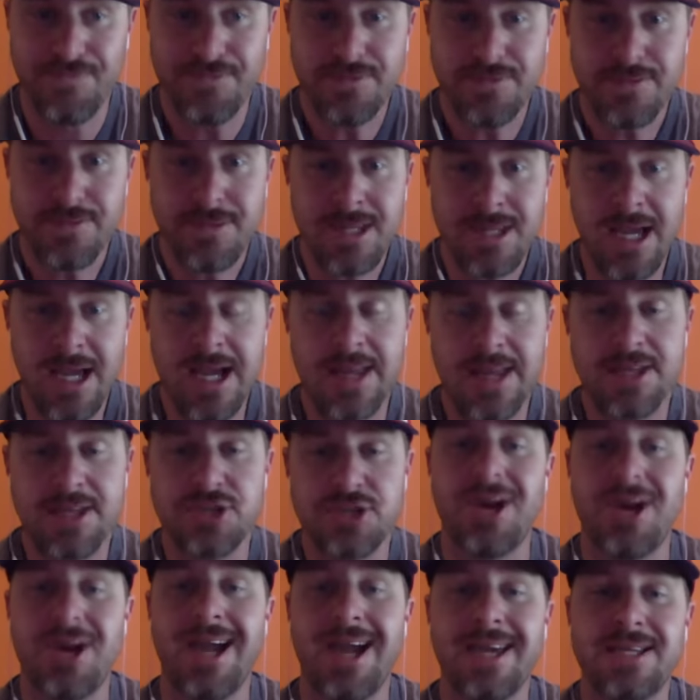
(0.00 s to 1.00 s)
This track
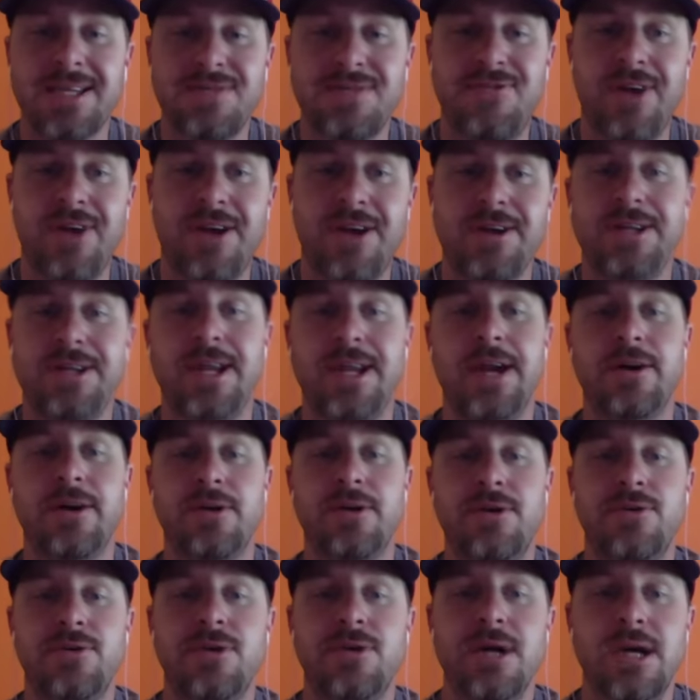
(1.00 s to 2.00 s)
is very narrow,
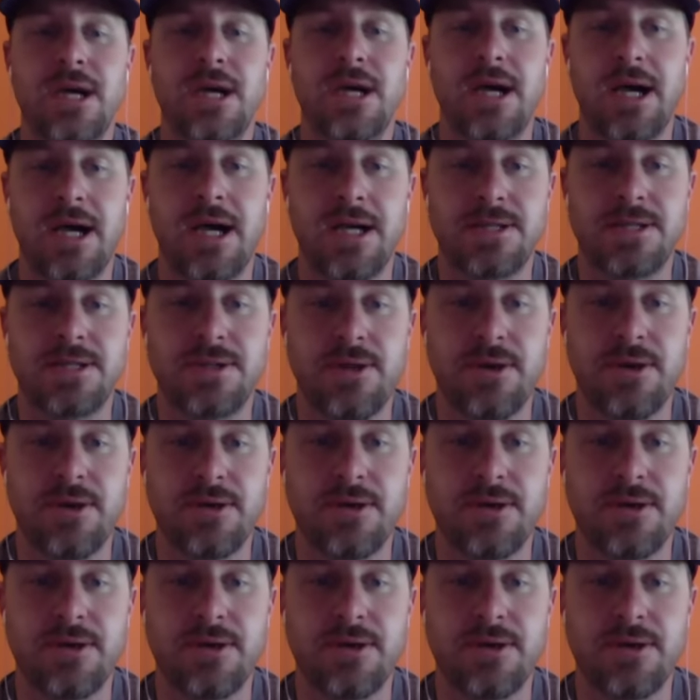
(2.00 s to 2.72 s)
so there is